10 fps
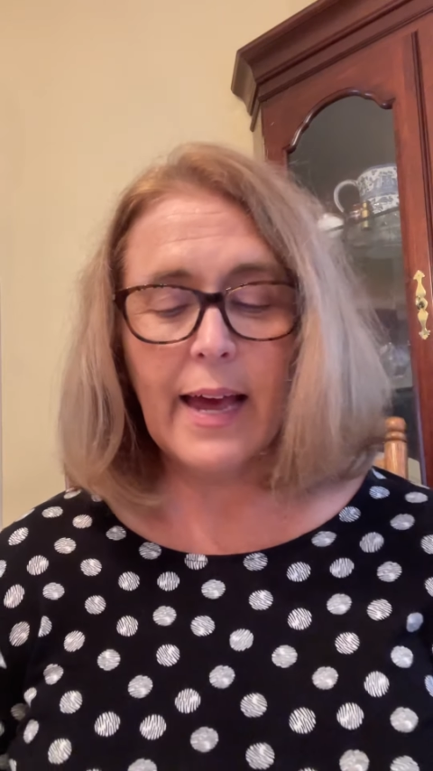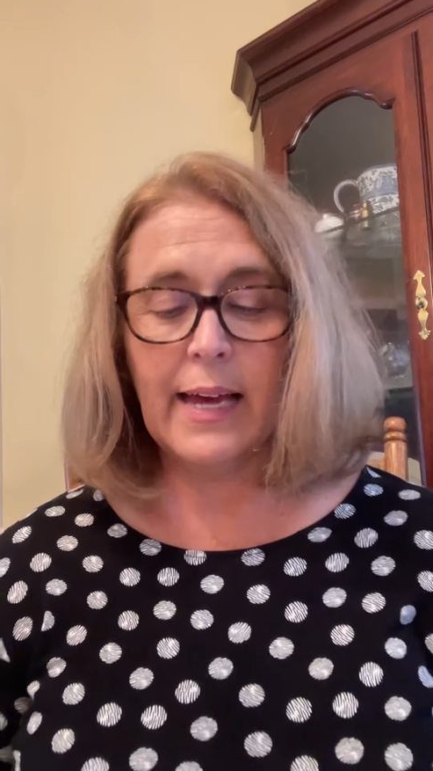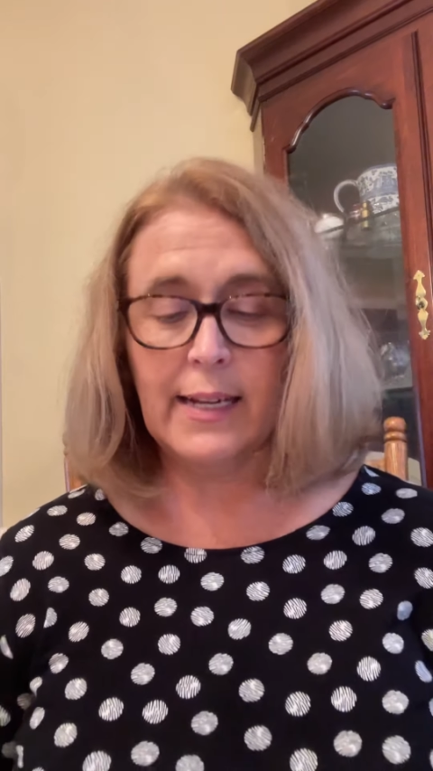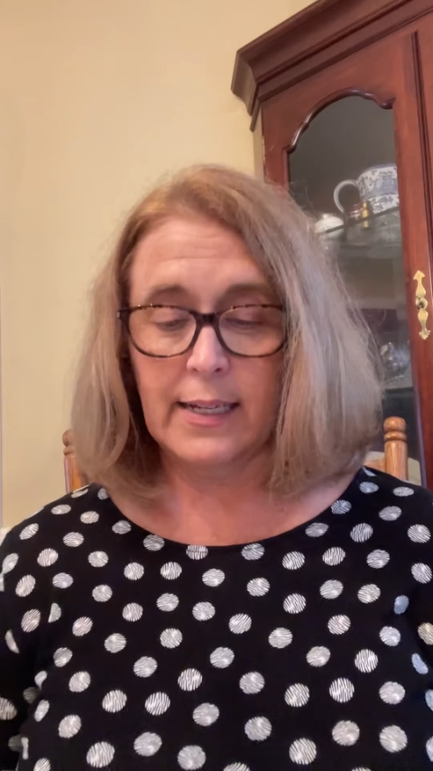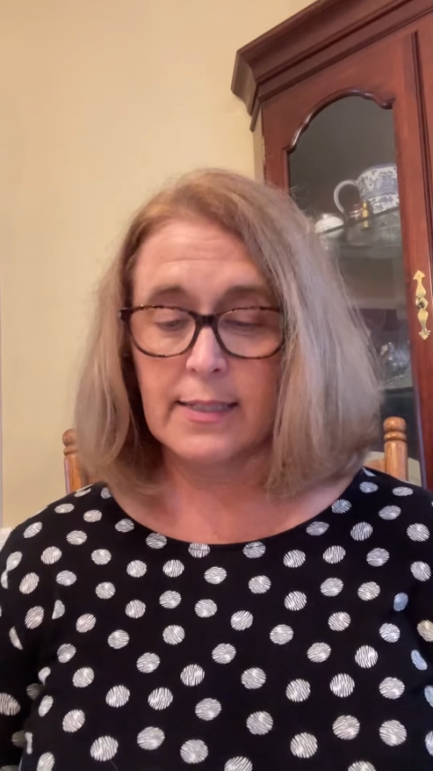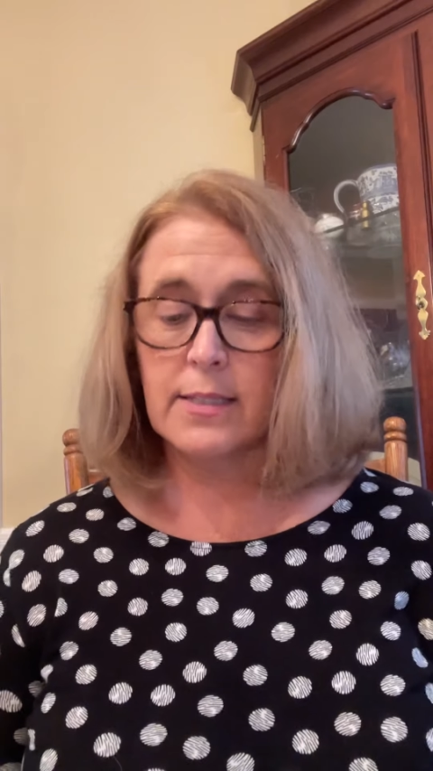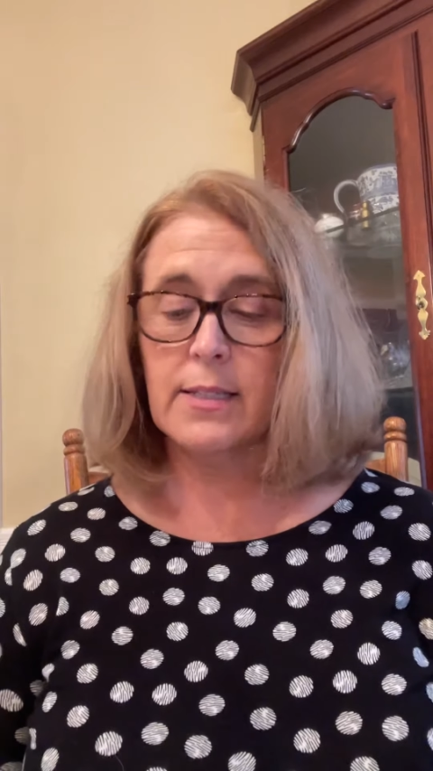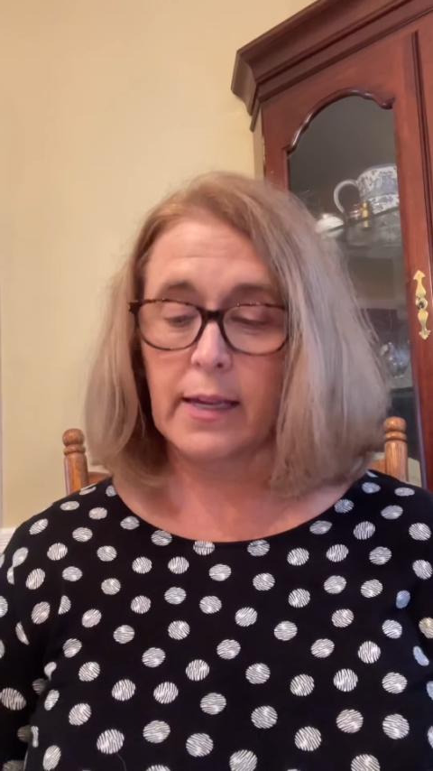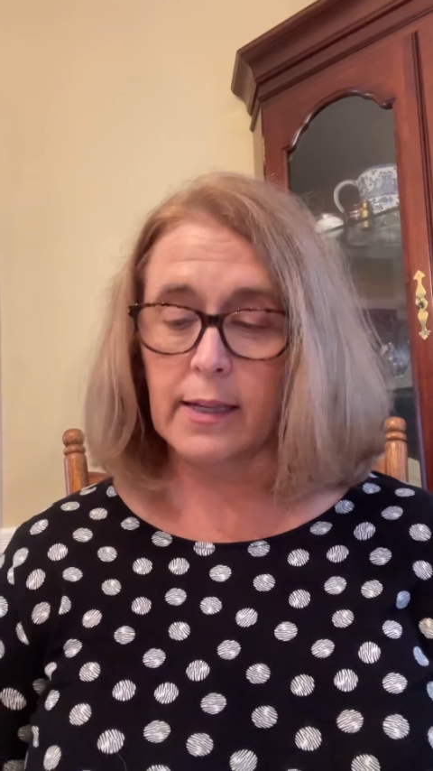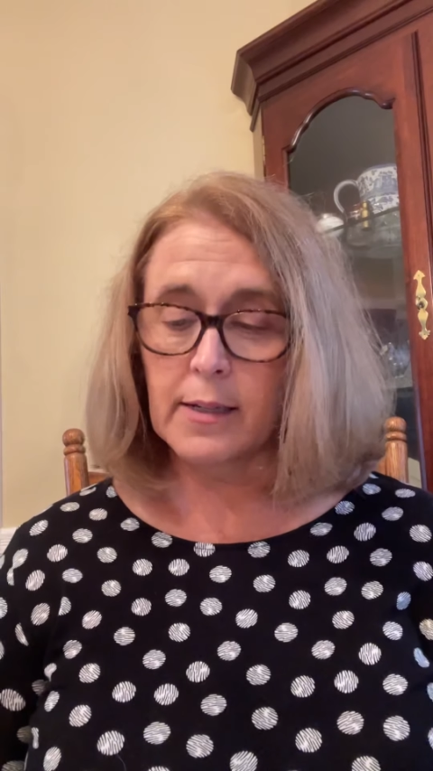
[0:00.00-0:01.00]
And he
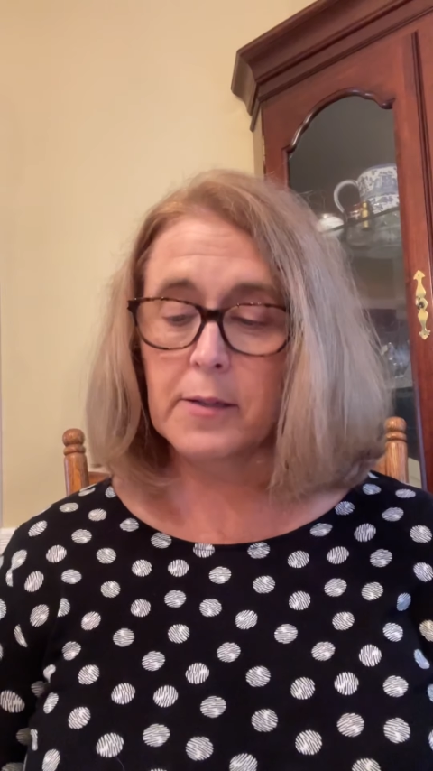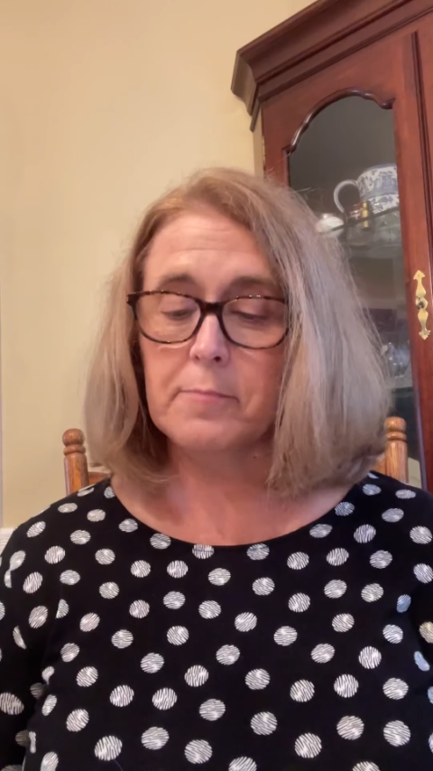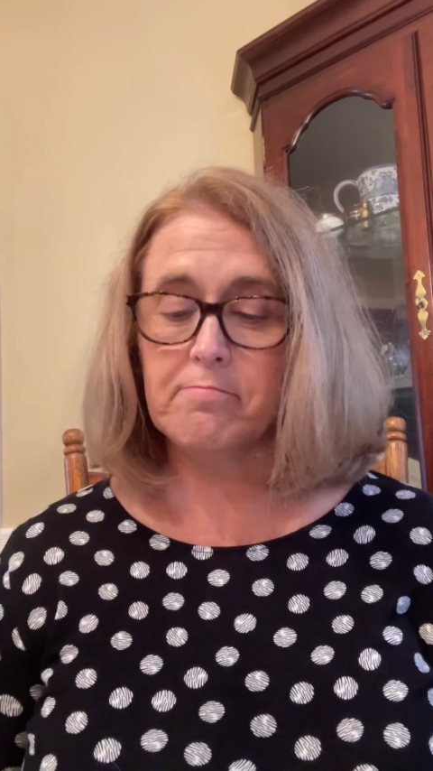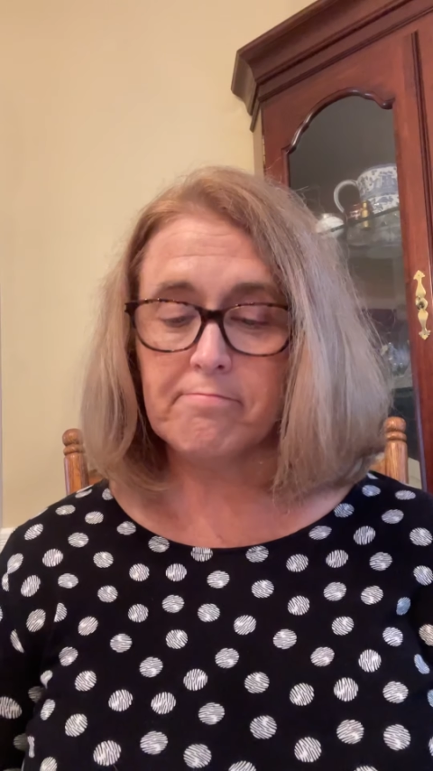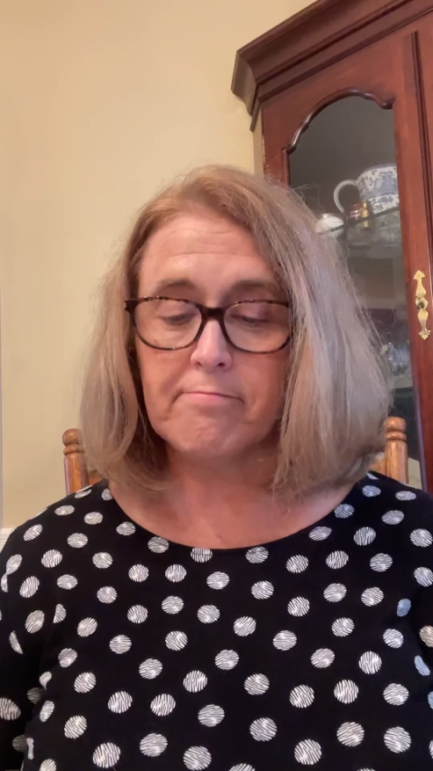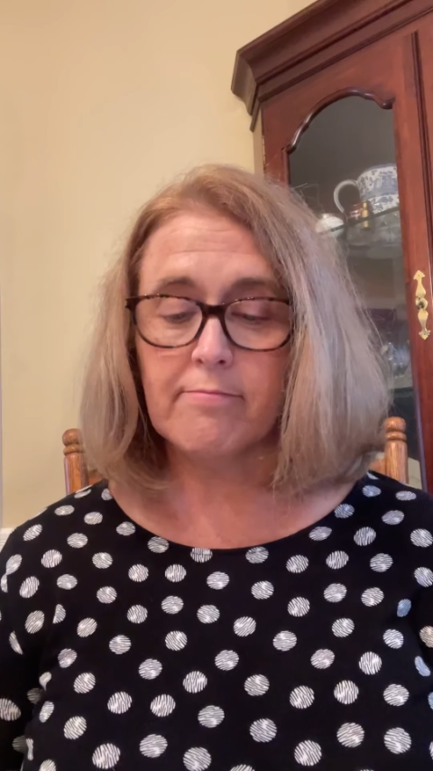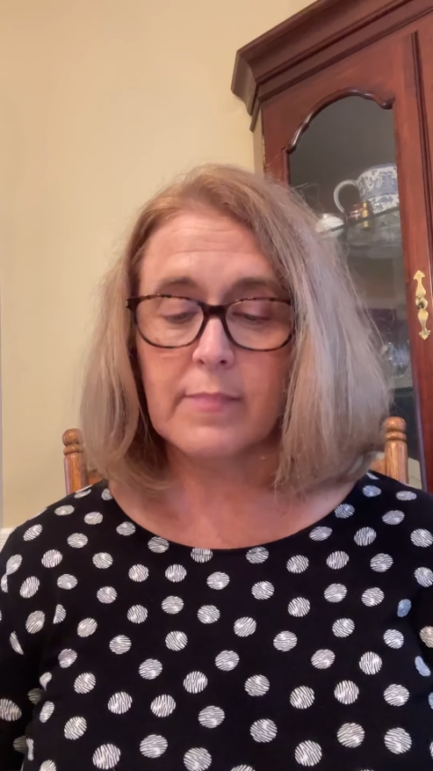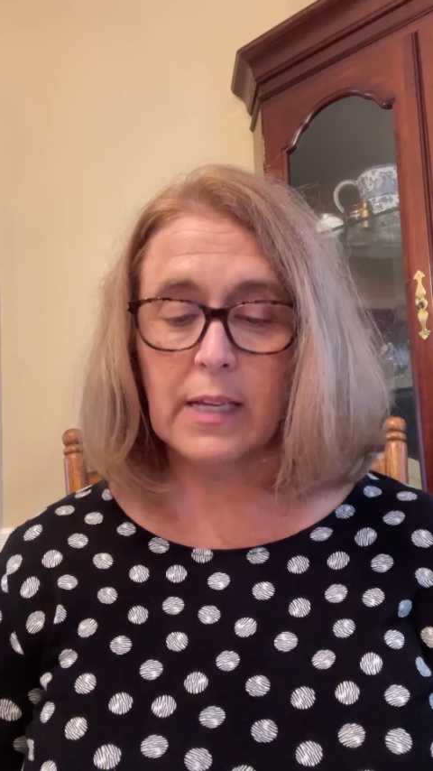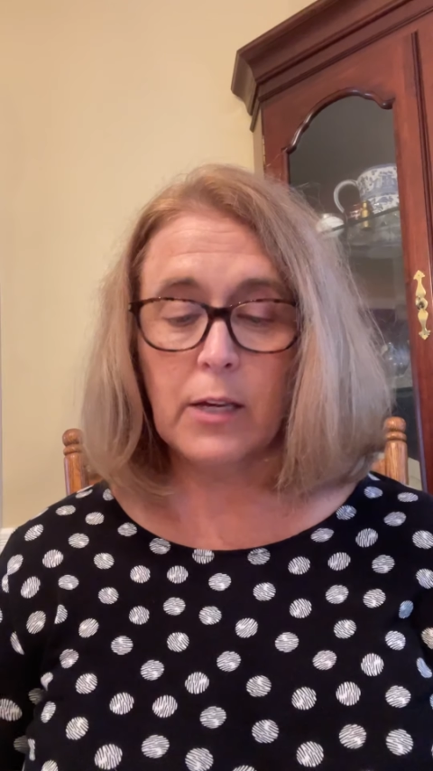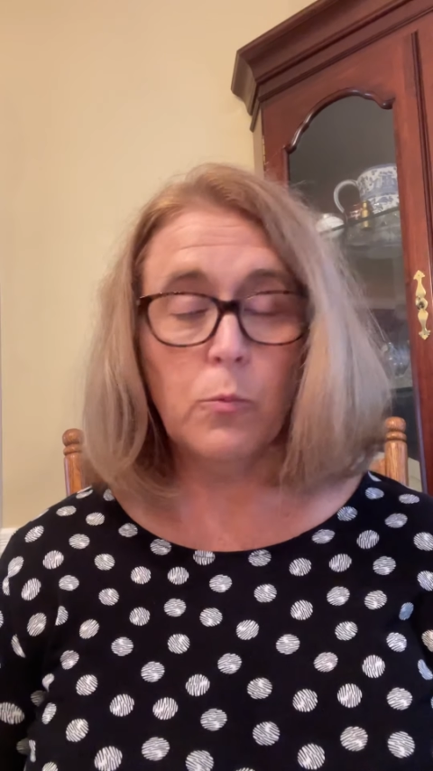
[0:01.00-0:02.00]
said
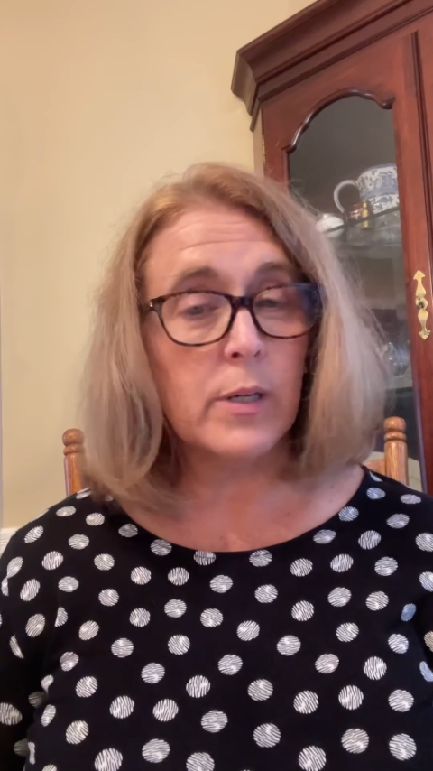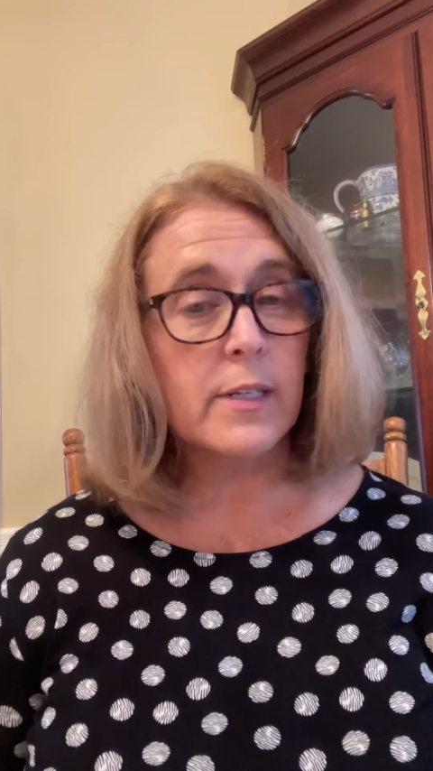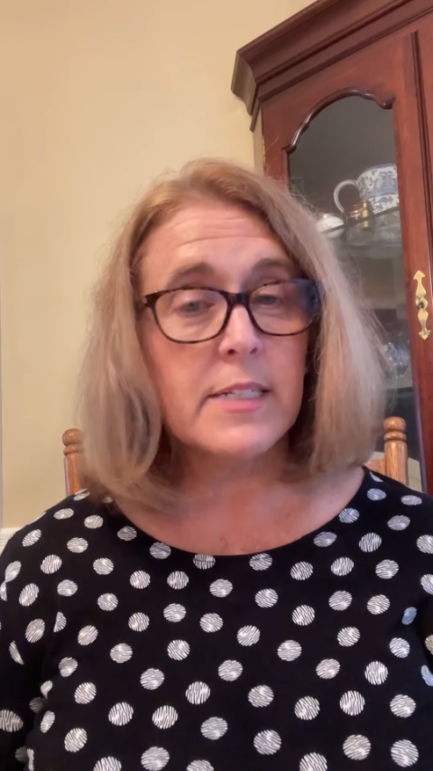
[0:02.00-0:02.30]
he wanted